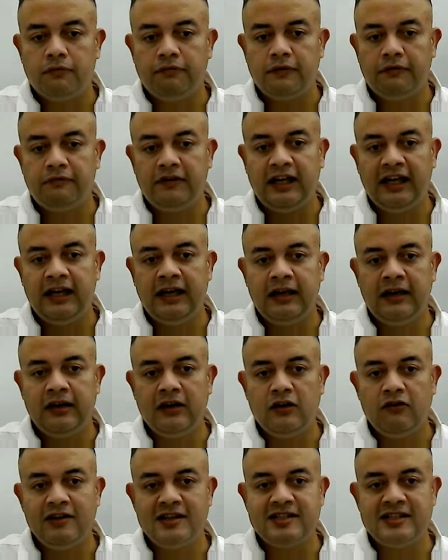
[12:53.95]
15
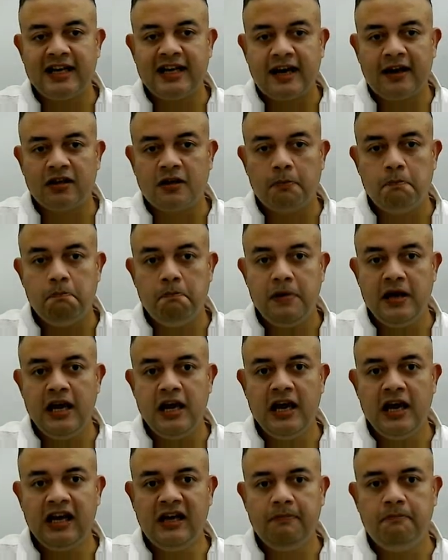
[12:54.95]
you will see another
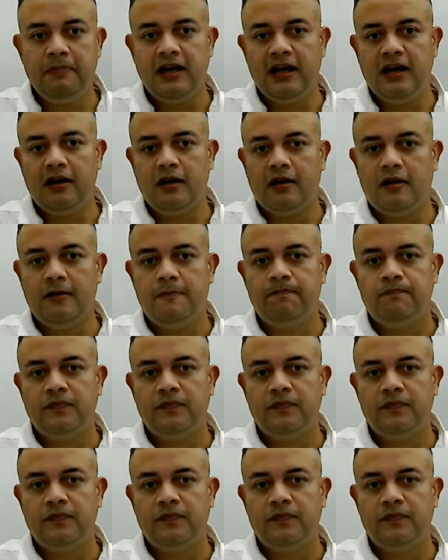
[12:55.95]
big peak.